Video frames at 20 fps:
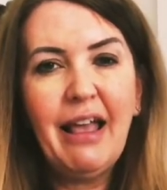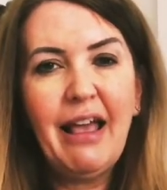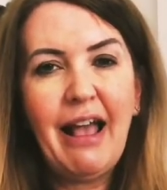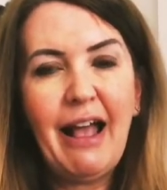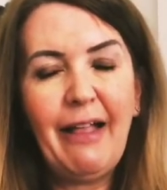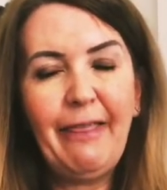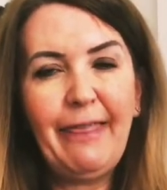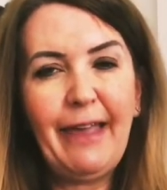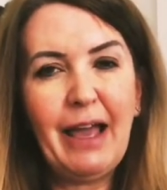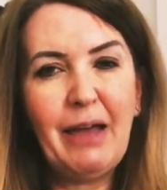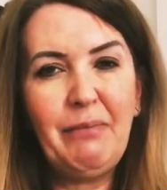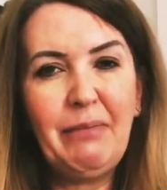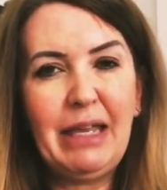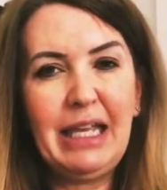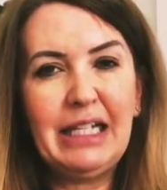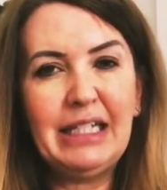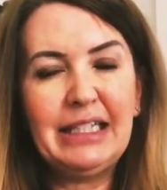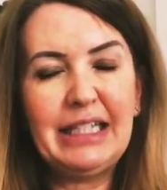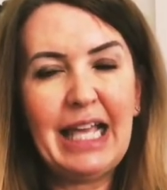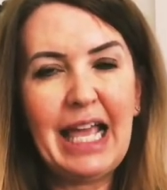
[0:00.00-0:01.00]
and that
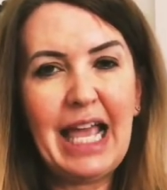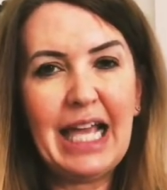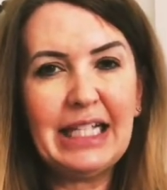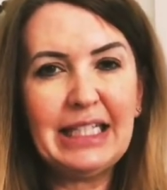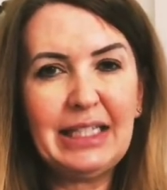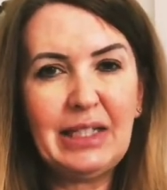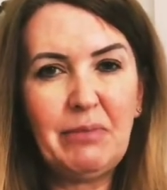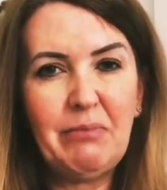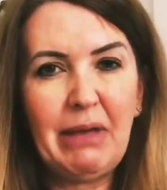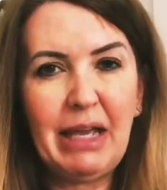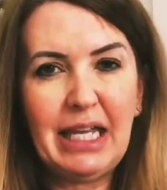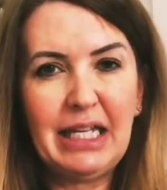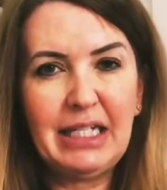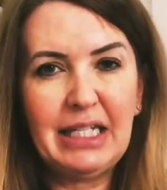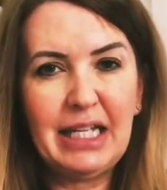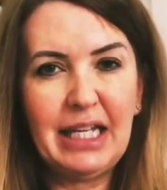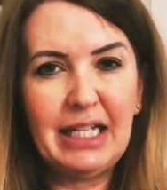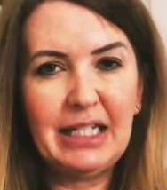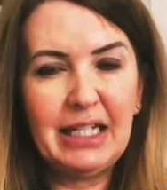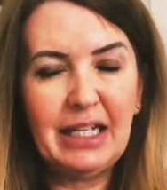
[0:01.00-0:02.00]
means
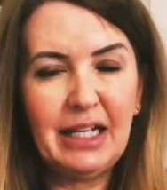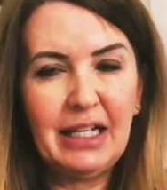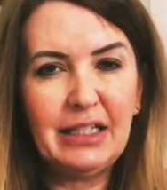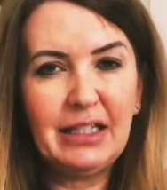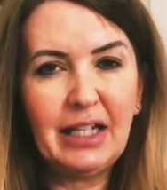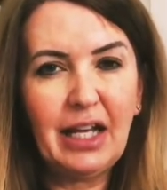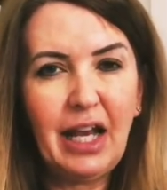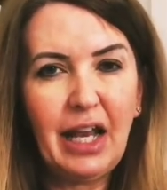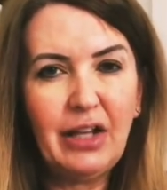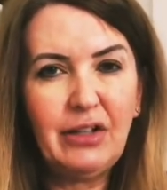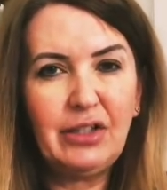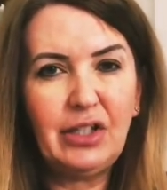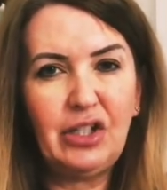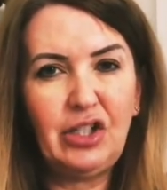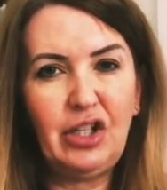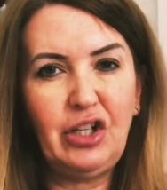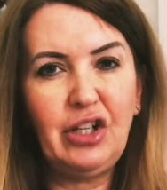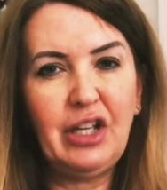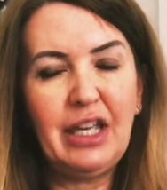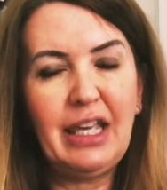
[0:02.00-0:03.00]
estimated, as close as
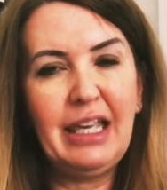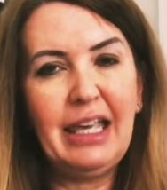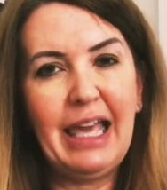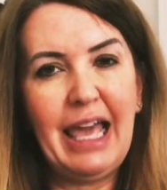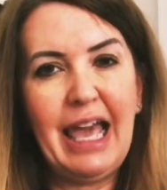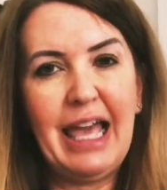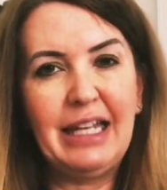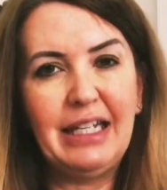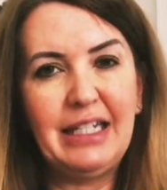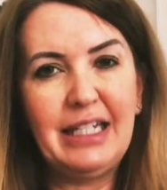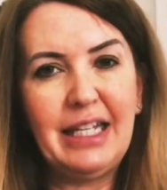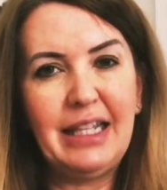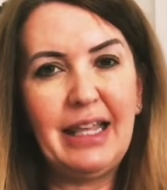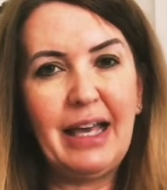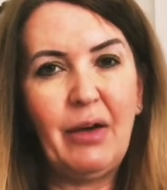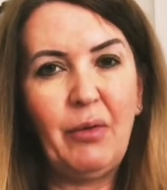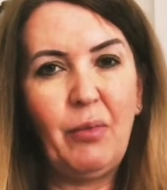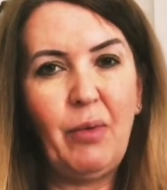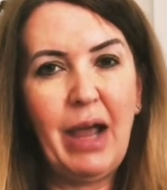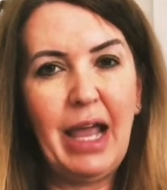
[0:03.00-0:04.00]
you can get to
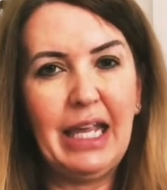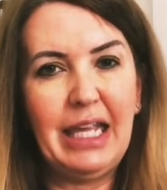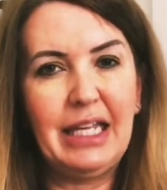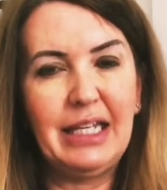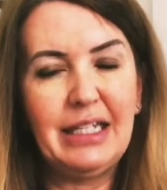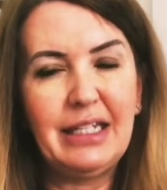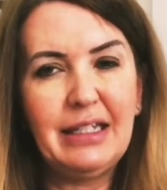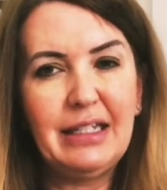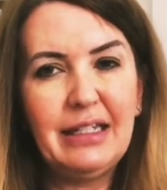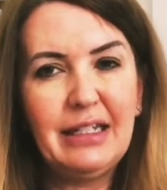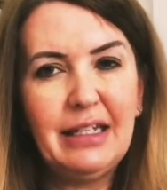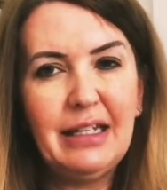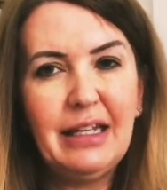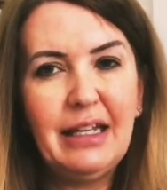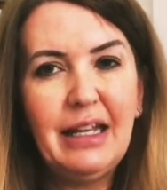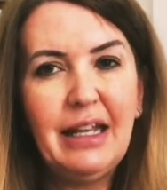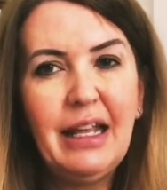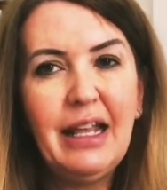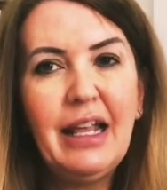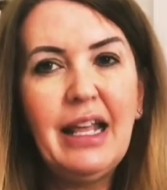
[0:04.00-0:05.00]
that weight.
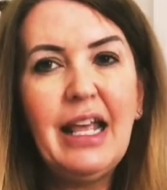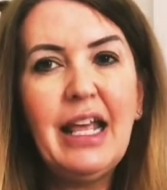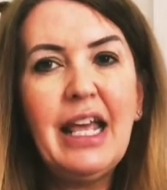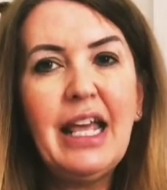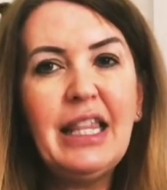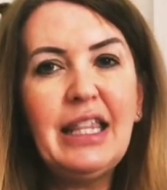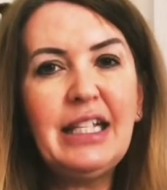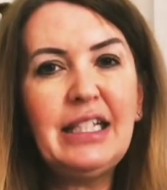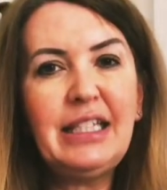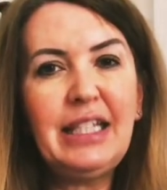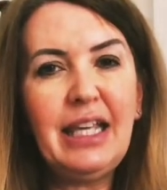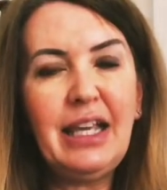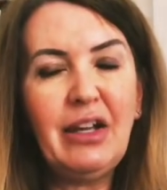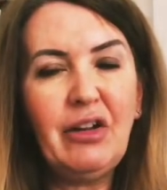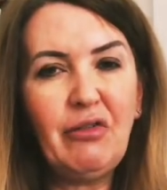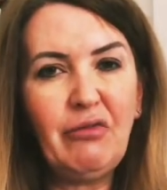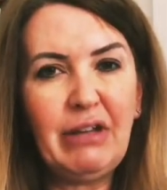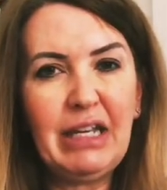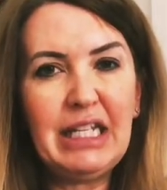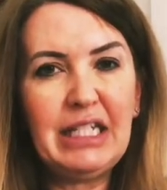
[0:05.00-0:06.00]
There's the
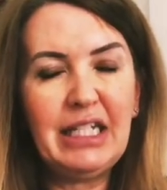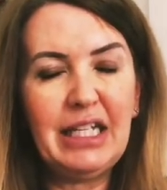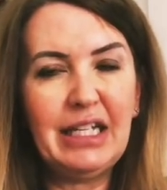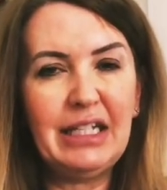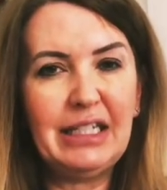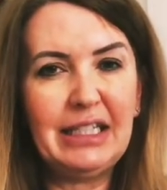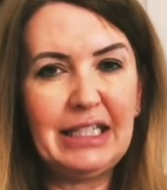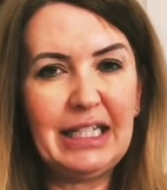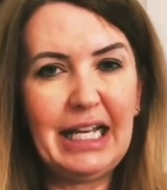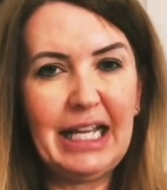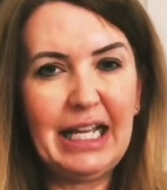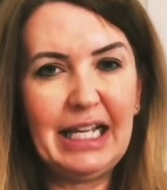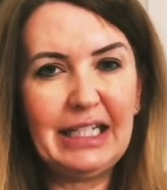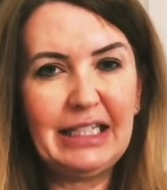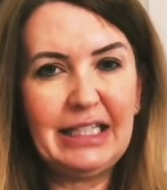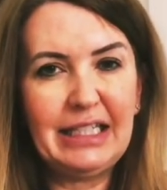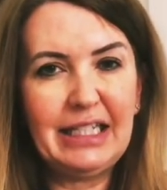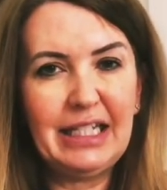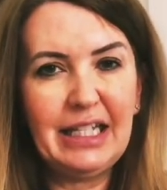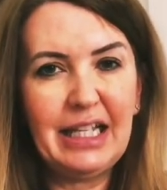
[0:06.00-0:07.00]
ingredients
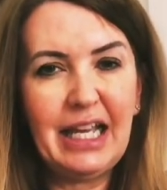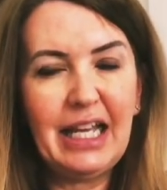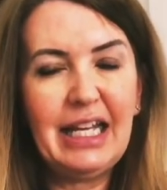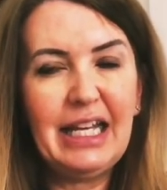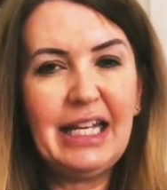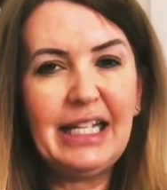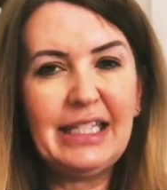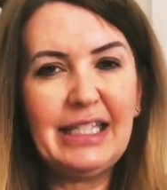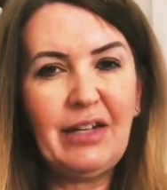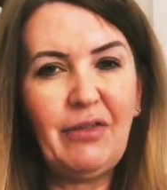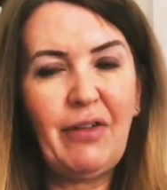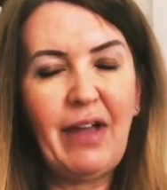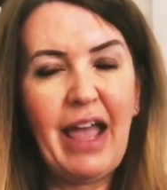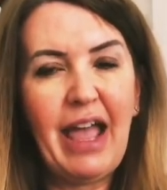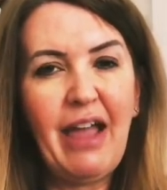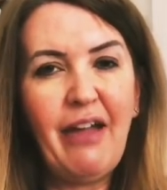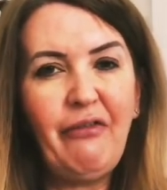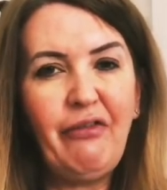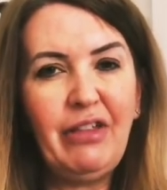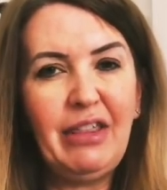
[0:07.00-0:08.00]
list, a list of
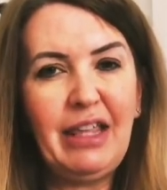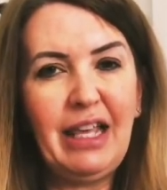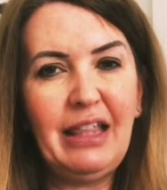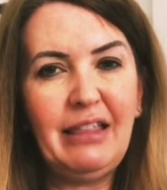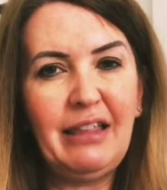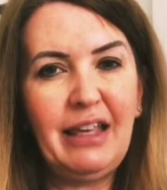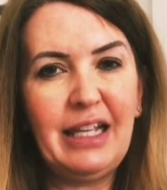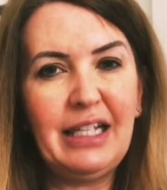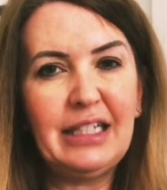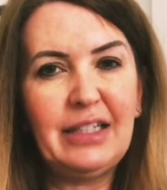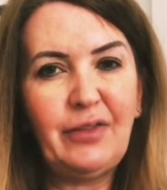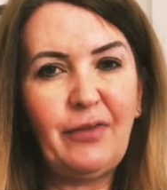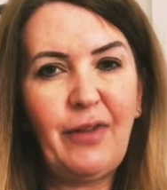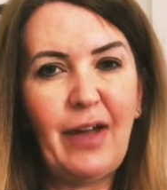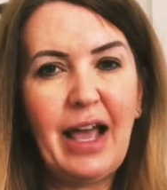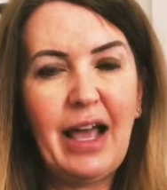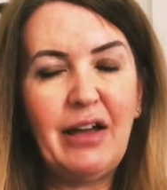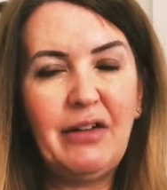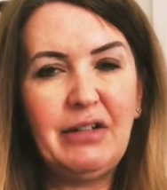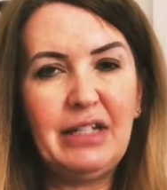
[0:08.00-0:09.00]
everything that is
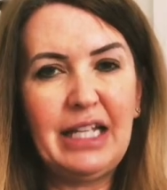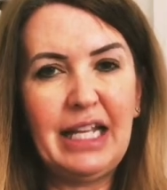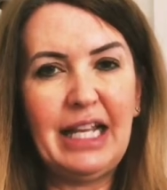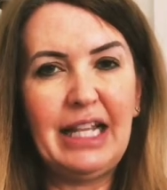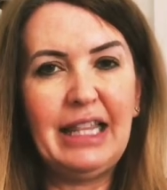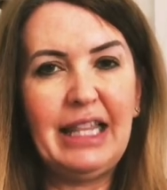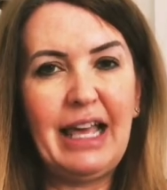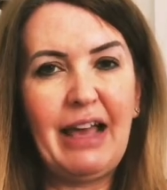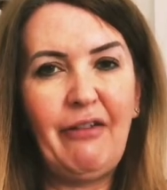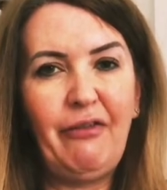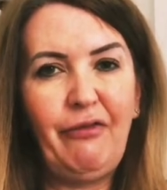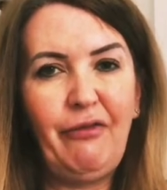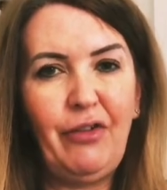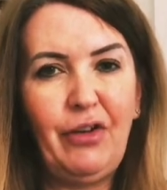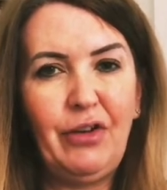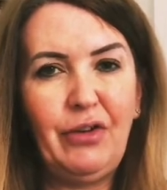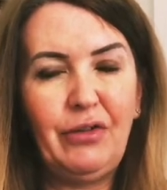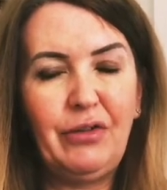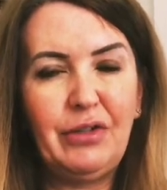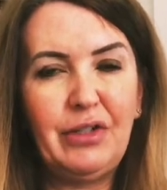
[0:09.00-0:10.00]
found in that
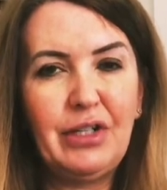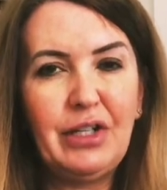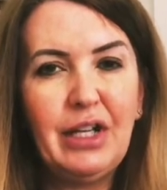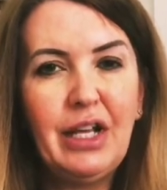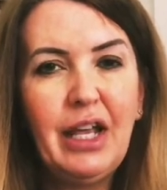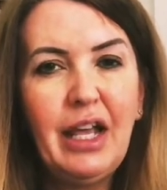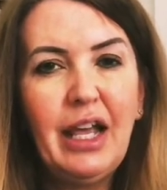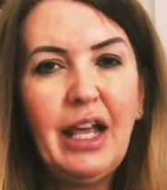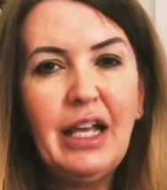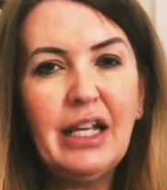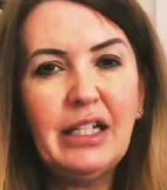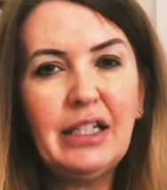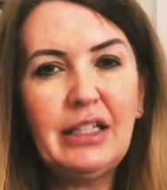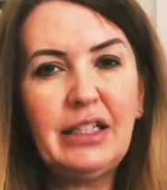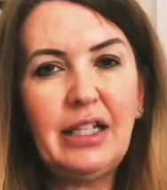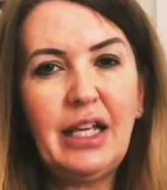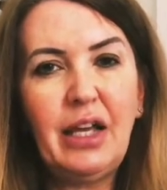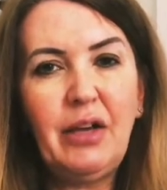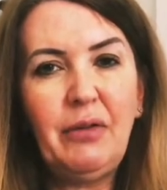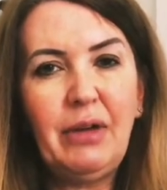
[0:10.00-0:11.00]
food.
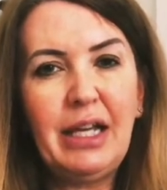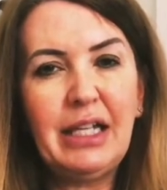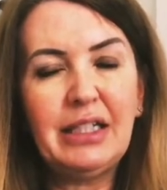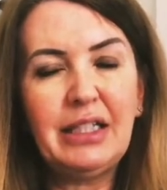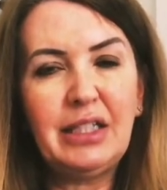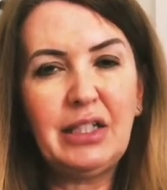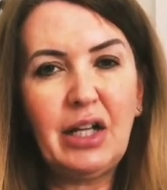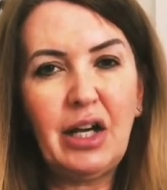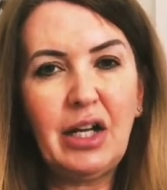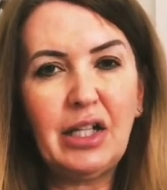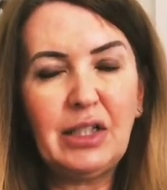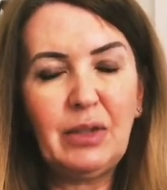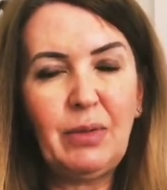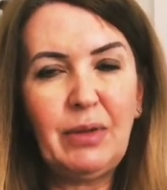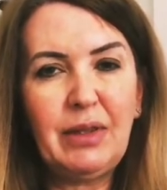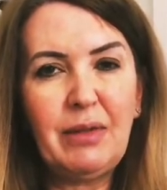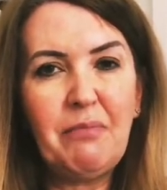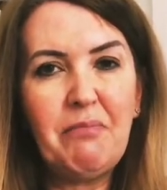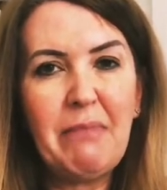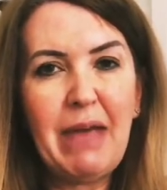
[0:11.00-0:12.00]
So it starts
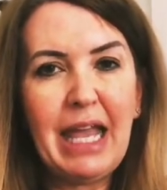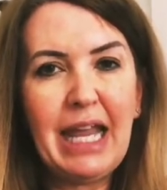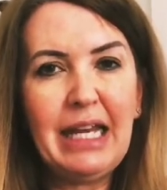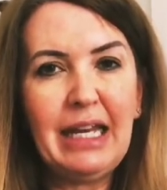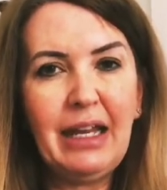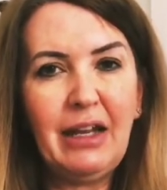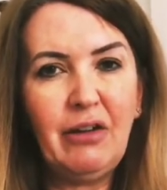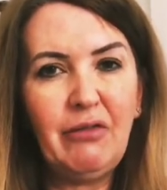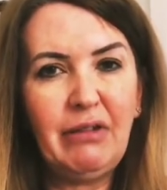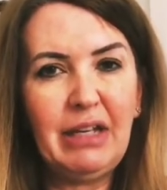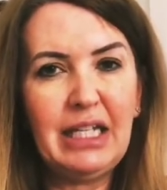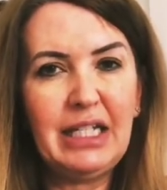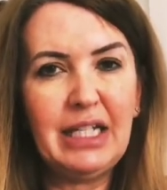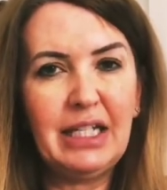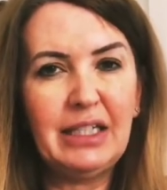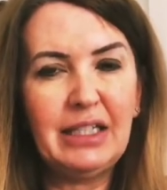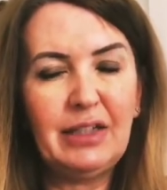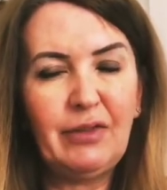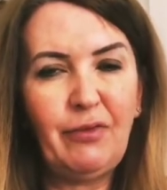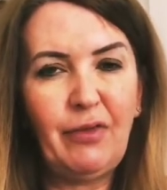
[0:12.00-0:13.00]
with the main
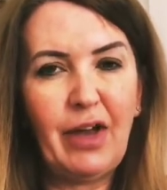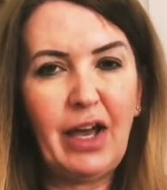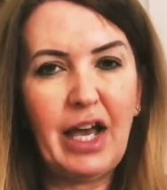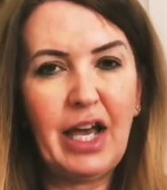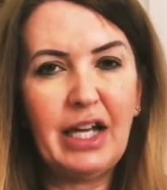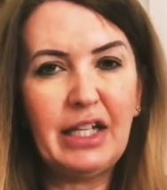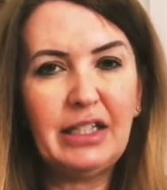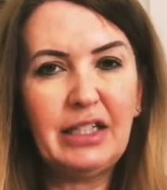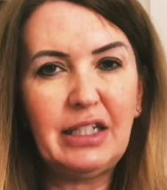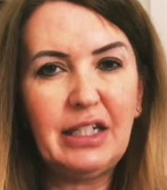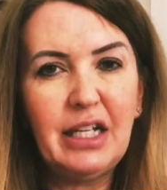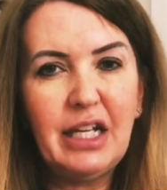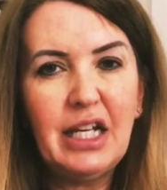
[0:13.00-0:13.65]
ingredients first.